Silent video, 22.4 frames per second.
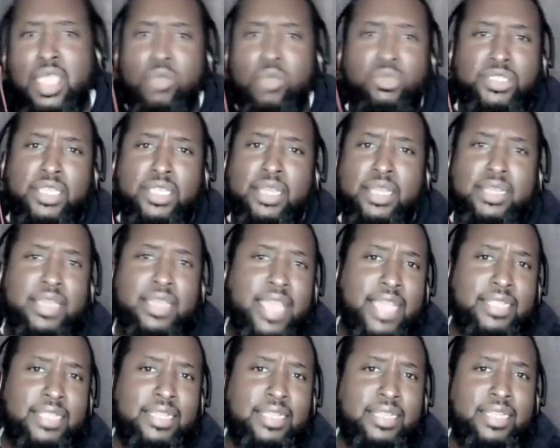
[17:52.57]
it was
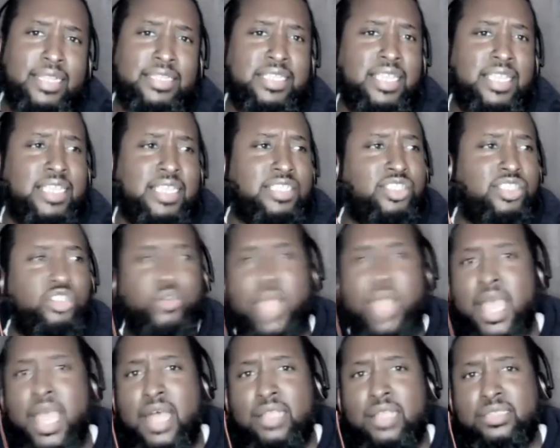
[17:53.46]
connected that she gets
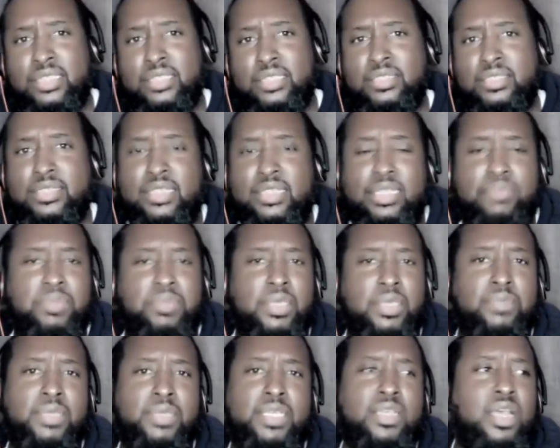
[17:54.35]
drowsy and
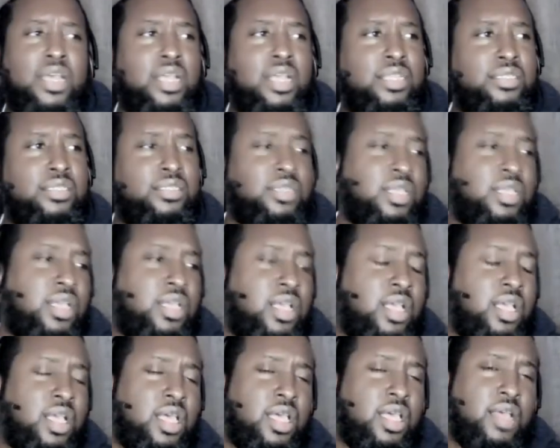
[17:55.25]
sleepy because
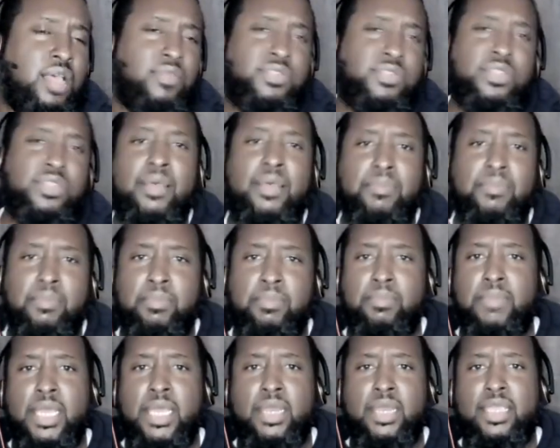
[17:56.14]
of some
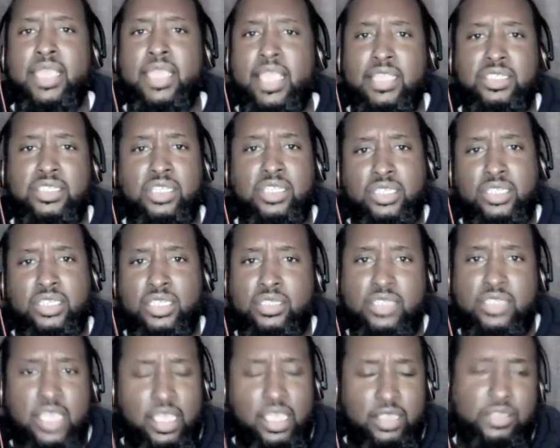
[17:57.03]
medication
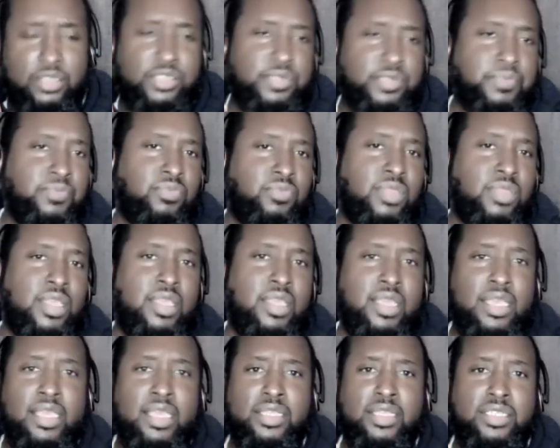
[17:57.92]
she takes.
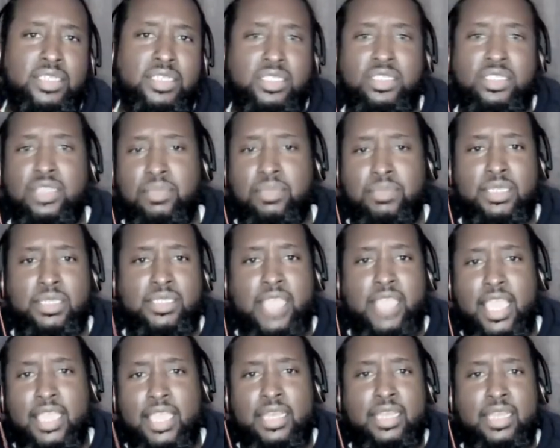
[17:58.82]
And she shouldn't be
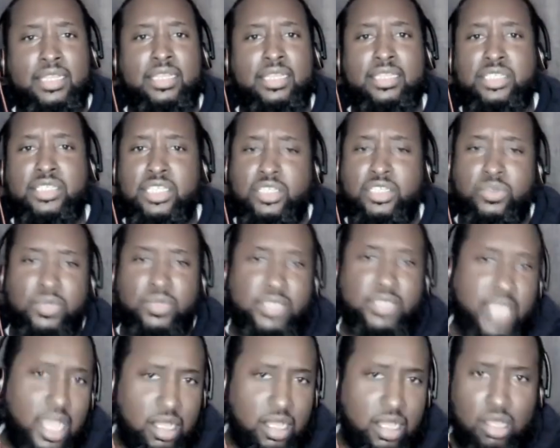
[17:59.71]
taking it. And then she
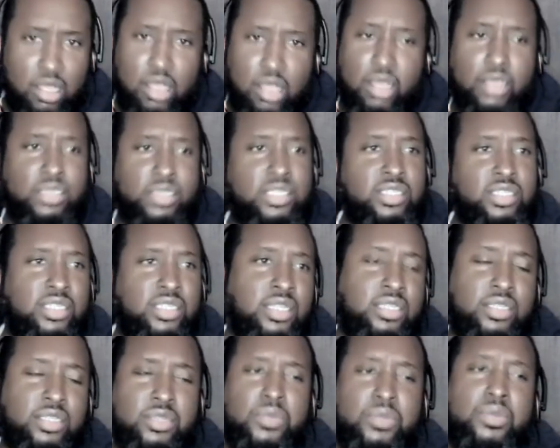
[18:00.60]
drinks alcohol and she
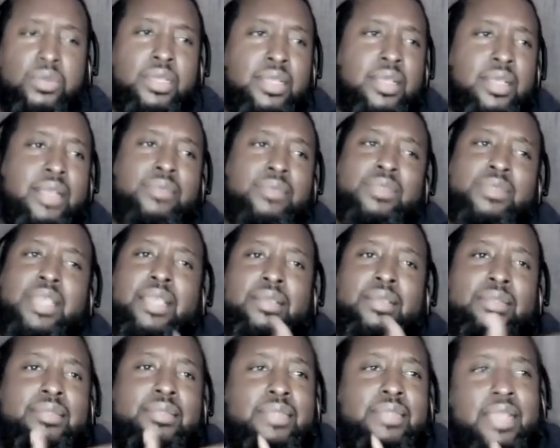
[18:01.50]
shouldn't do it. I was like,